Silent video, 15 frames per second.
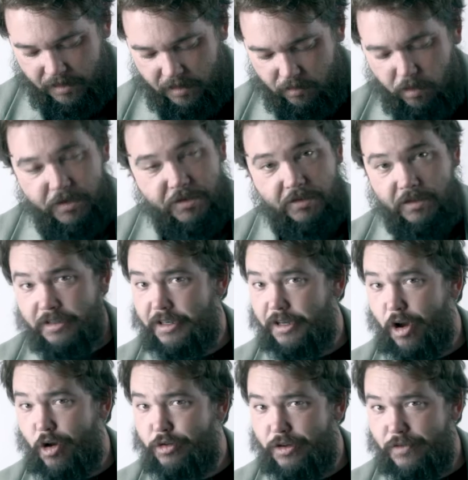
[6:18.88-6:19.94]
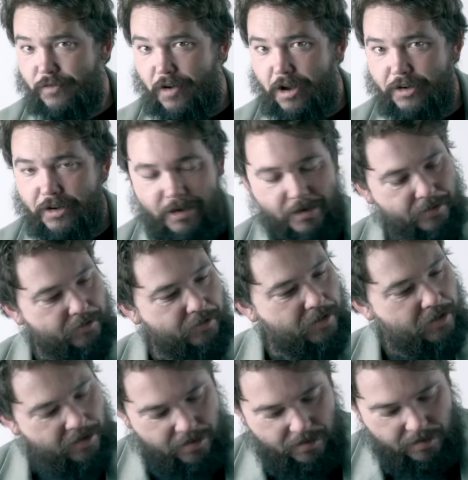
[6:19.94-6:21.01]
which looks like ocean vodka.
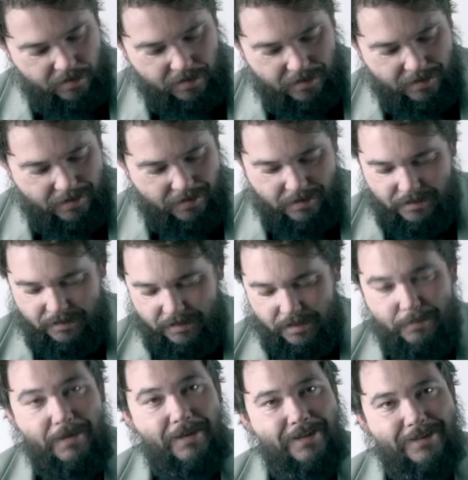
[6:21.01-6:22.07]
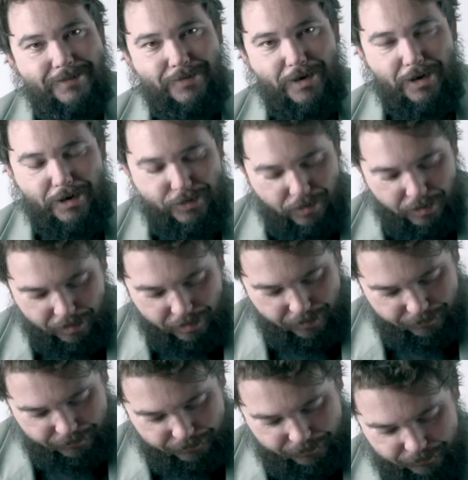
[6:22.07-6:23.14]
So I mean, he's a vodka drinker.
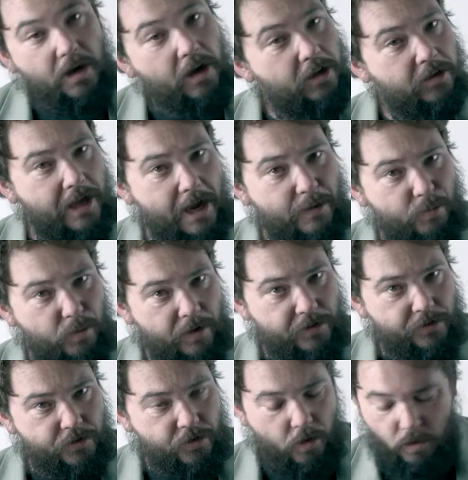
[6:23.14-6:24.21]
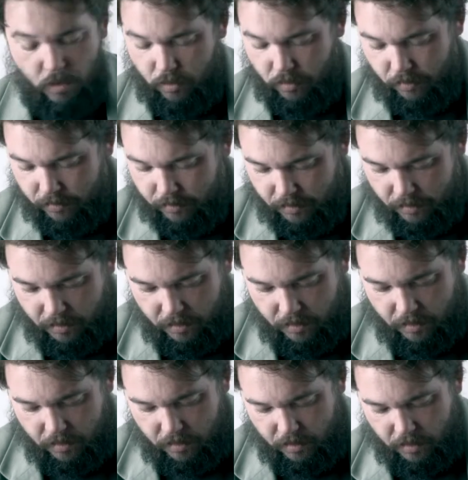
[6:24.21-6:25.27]
Clackbridge Troll,
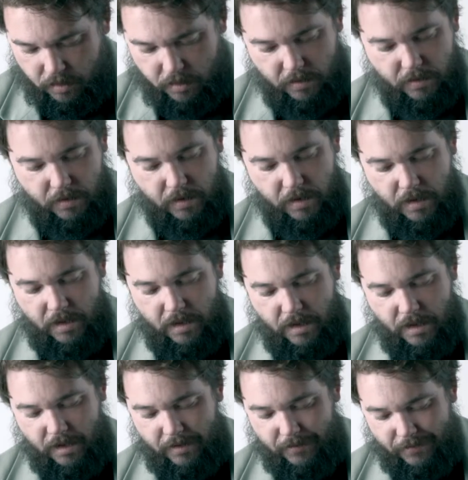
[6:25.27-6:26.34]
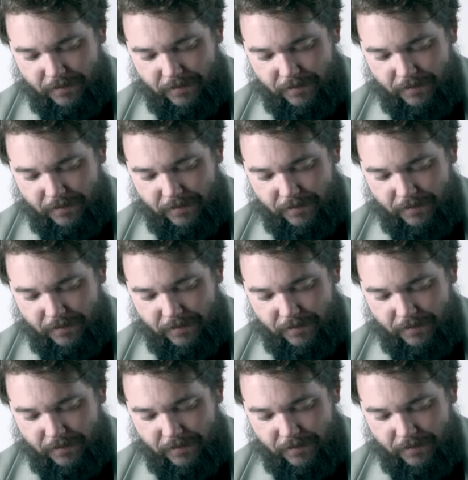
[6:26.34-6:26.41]
uh, a